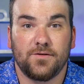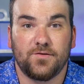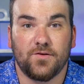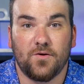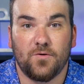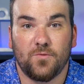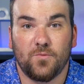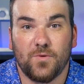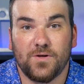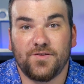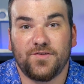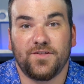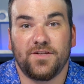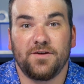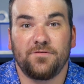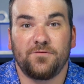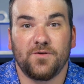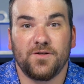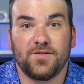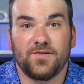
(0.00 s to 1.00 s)
So what's the
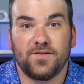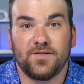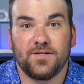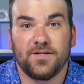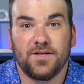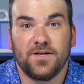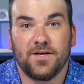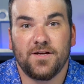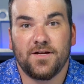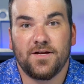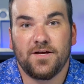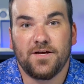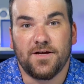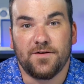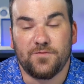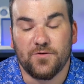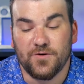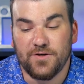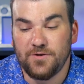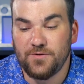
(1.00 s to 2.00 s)
difference?
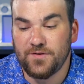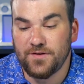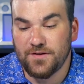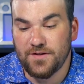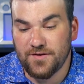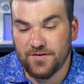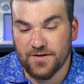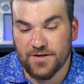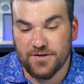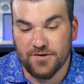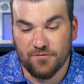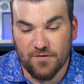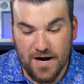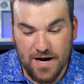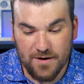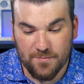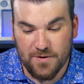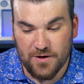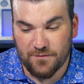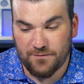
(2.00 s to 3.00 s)
If you're using these on your
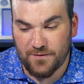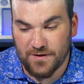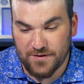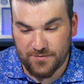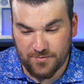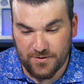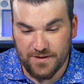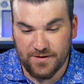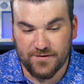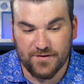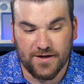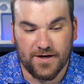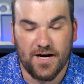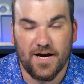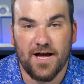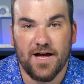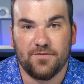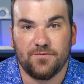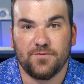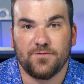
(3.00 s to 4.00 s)
rack mount faceplates like
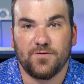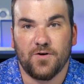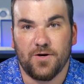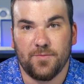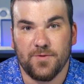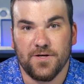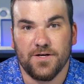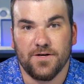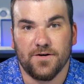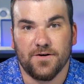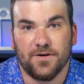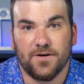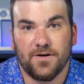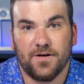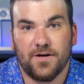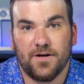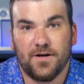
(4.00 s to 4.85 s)
I have in front of me here,